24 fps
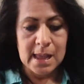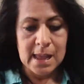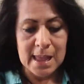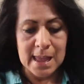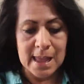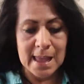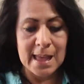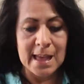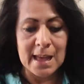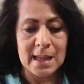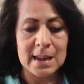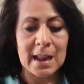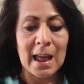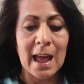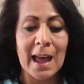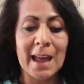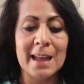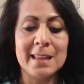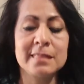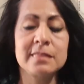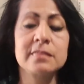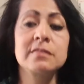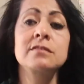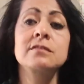and
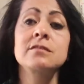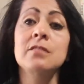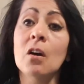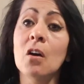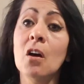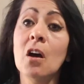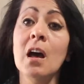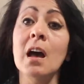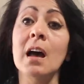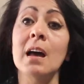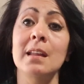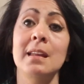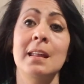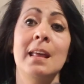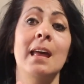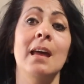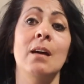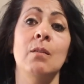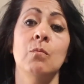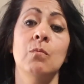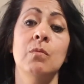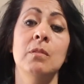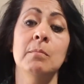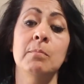I thought
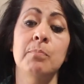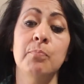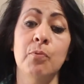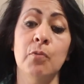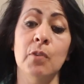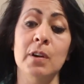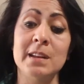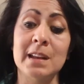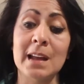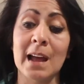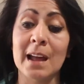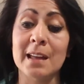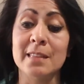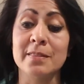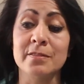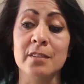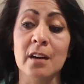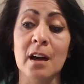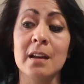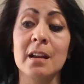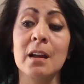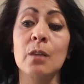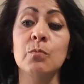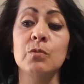at one point I
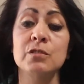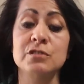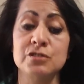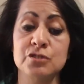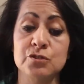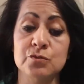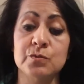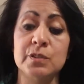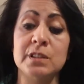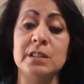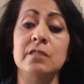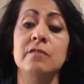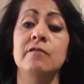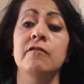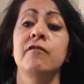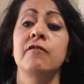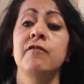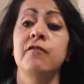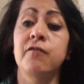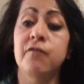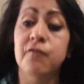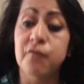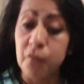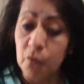was doing
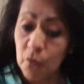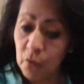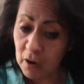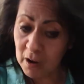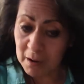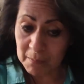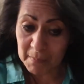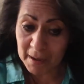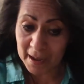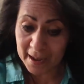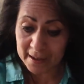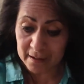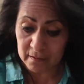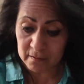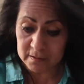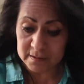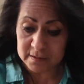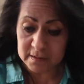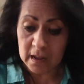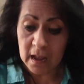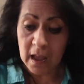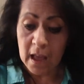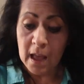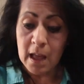4
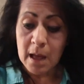miles,